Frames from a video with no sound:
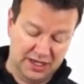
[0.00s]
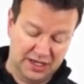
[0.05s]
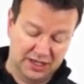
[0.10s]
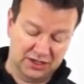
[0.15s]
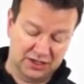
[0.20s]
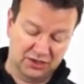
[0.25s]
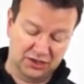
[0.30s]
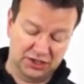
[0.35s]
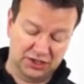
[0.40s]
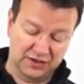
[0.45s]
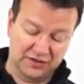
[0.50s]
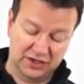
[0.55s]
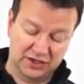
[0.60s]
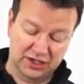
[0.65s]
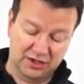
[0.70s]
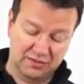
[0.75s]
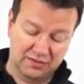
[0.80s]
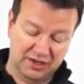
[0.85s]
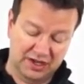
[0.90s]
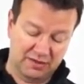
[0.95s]
as long as you get
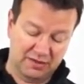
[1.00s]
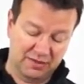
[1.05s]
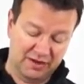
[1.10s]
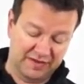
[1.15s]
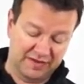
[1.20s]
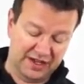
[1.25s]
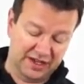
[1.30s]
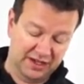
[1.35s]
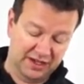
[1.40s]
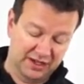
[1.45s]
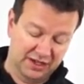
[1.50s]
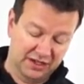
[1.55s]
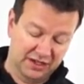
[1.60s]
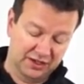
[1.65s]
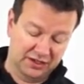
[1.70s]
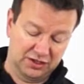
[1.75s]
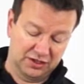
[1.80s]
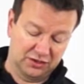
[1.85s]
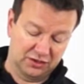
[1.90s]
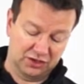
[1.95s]
something above it
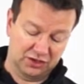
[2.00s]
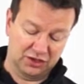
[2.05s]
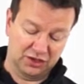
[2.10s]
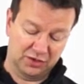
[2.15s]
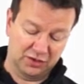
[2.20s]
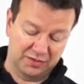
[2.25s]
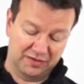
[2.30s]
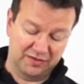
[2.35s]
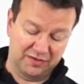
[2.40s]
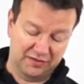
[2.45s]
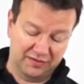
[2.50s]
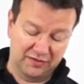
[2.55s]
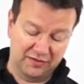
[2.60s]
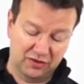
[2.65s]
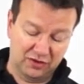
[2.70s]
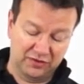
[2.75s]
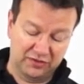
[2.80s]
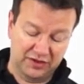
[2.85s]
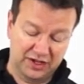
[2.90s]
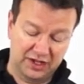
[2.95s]
to stop it from
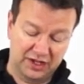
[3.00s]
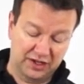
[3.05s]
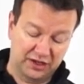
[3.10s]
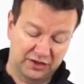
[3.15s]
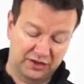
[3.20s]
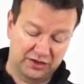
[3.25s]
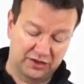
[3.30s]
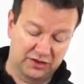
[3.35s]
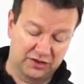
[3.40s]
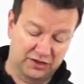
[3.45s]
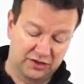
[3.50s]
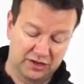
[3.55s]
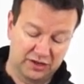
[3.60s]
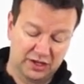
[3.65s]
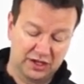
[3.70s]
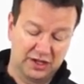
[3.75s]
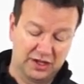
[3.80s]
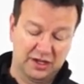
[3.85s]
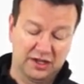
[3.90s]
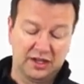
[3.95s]
falling right through
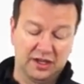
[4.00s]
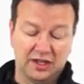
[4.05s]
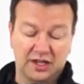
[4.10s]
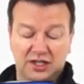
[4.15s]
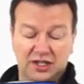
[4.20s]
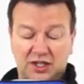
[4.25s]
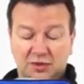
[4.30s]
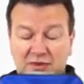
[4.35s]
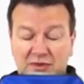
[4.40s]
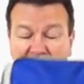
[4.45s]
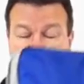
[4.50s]
that should be